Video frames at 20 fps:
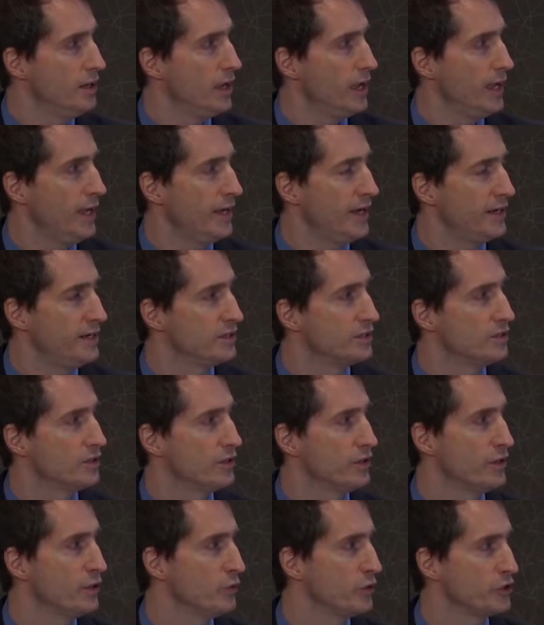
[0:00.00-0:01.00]
And
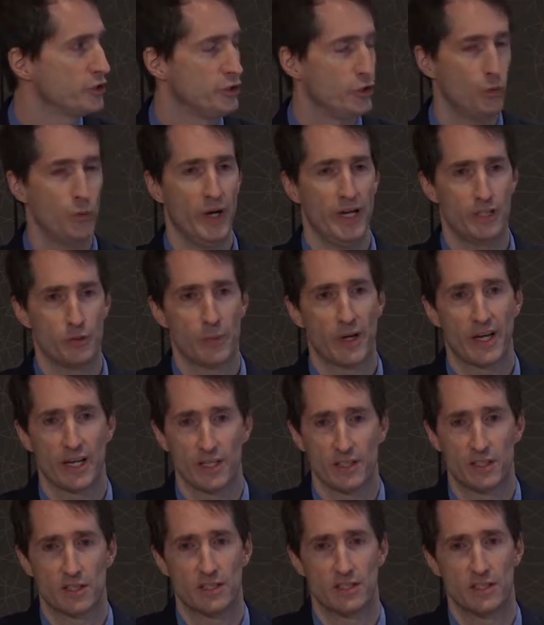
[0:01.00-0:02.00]
the only two ways we can
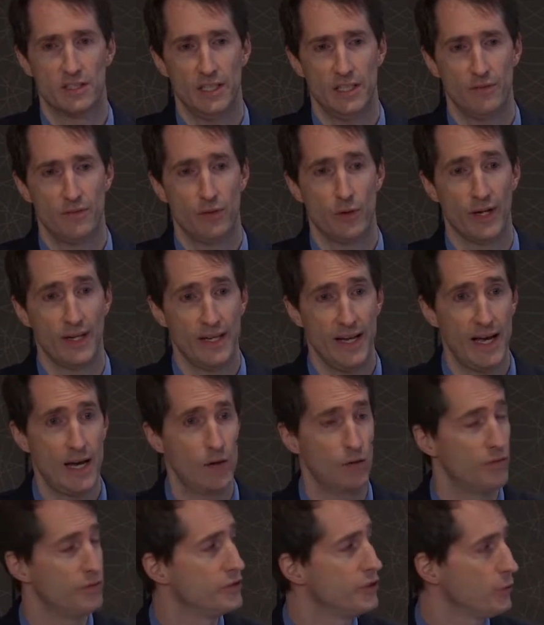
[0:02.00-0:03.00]
conceive right now
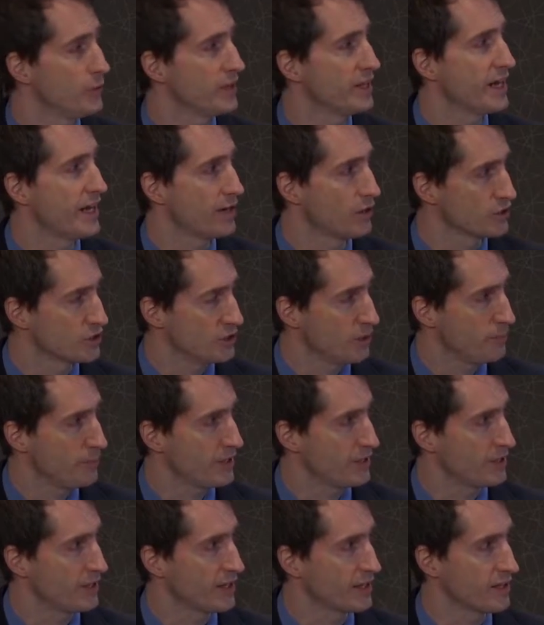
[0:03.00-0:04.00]
of doing that are
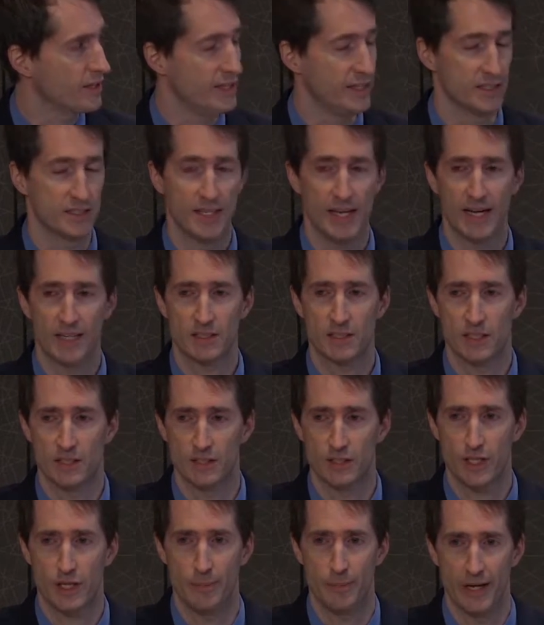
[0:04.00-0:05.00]
something like this, exon
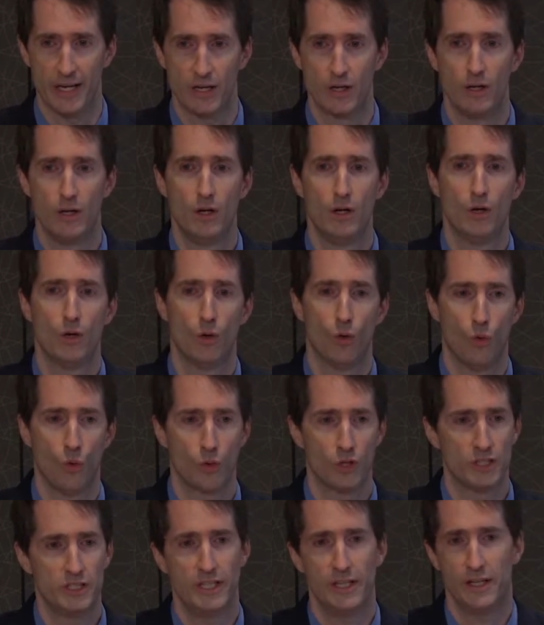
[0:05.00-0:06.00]
skipping or
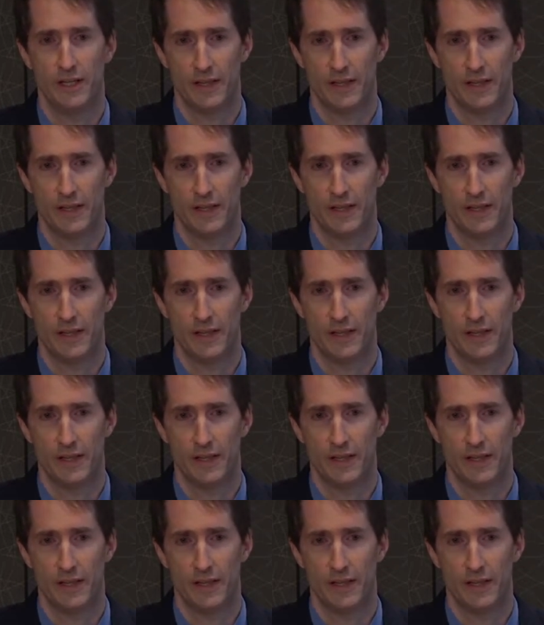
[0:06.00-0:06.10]
gene